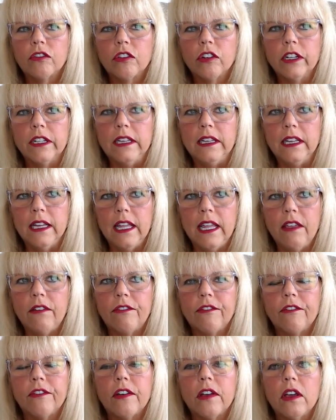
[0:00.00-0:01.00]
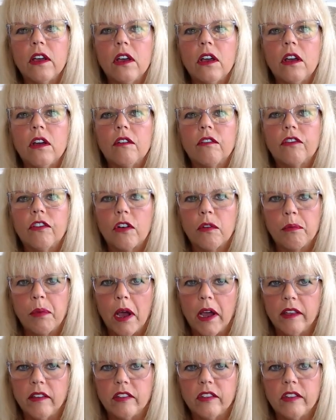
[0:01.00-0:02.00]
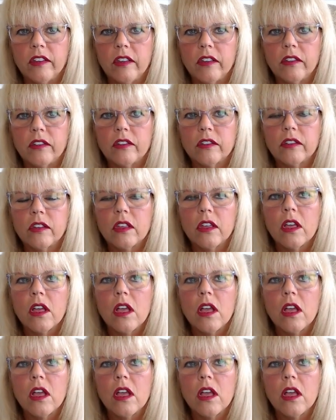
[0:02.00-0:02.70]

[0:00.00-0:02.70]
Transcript: relief for Pisces